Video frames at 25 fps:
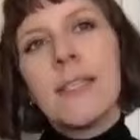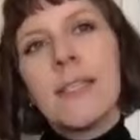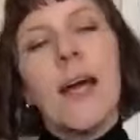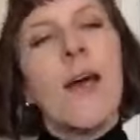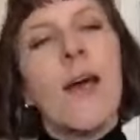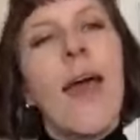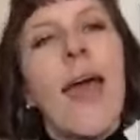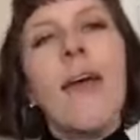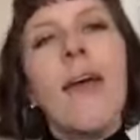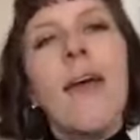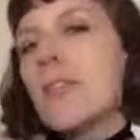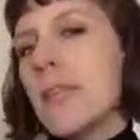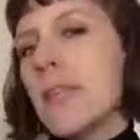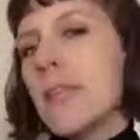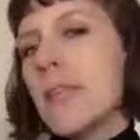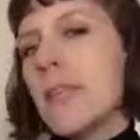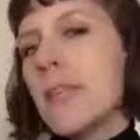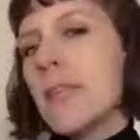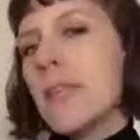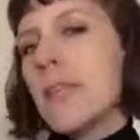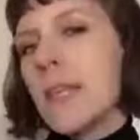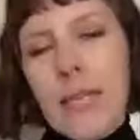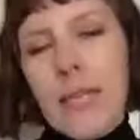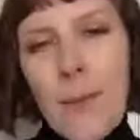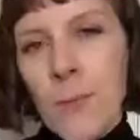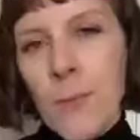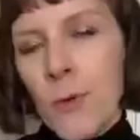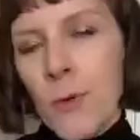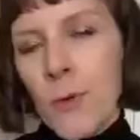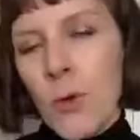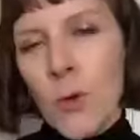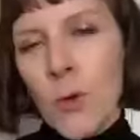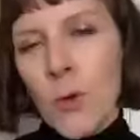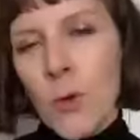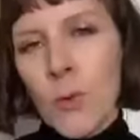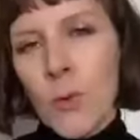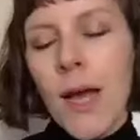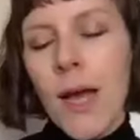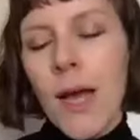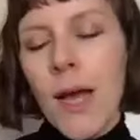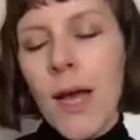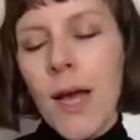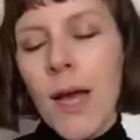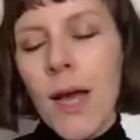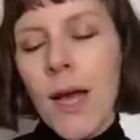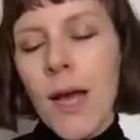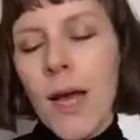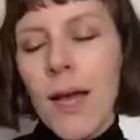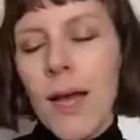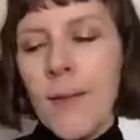Now, everything's a chemical,
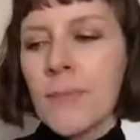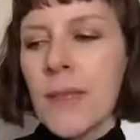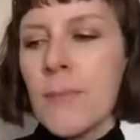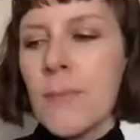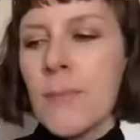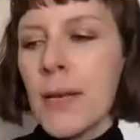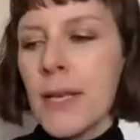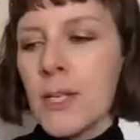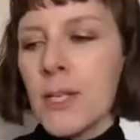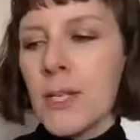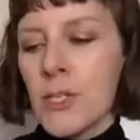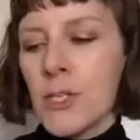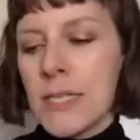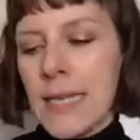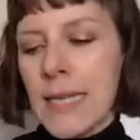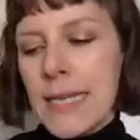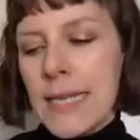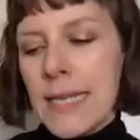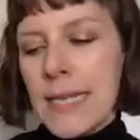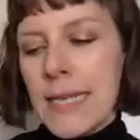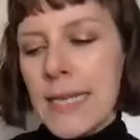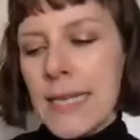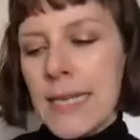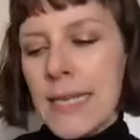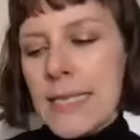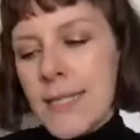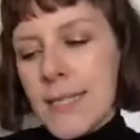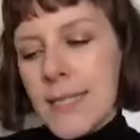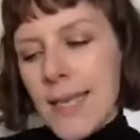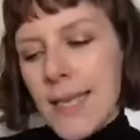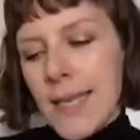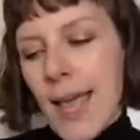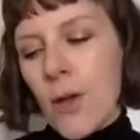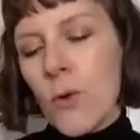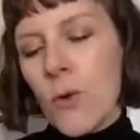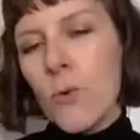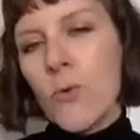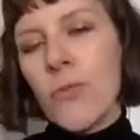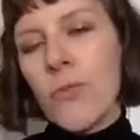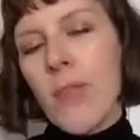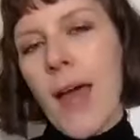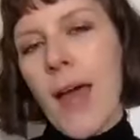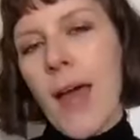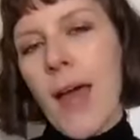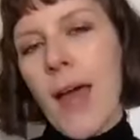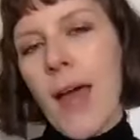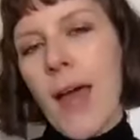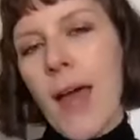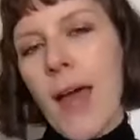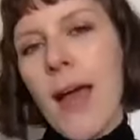but it's just they tend to get called
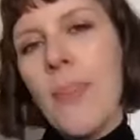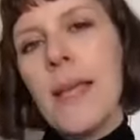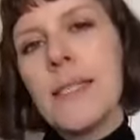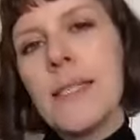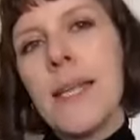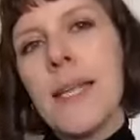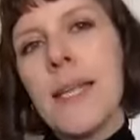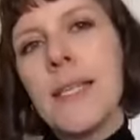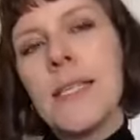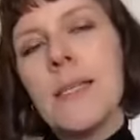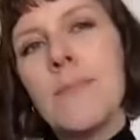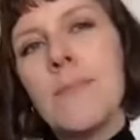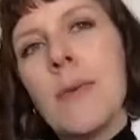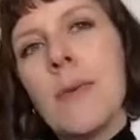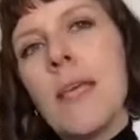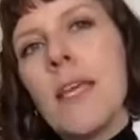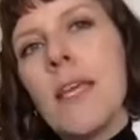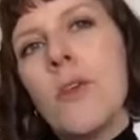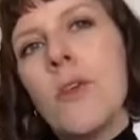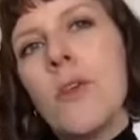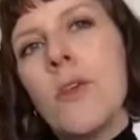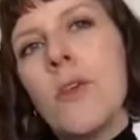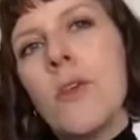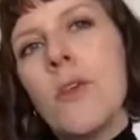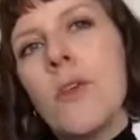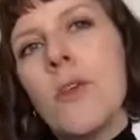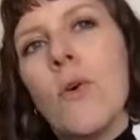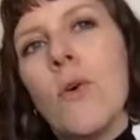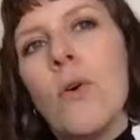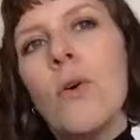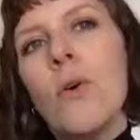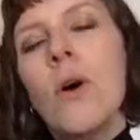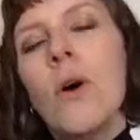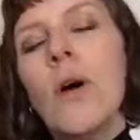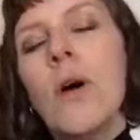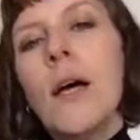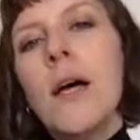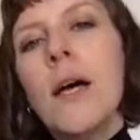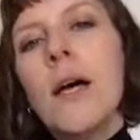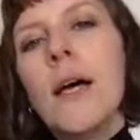that, and they tend to be your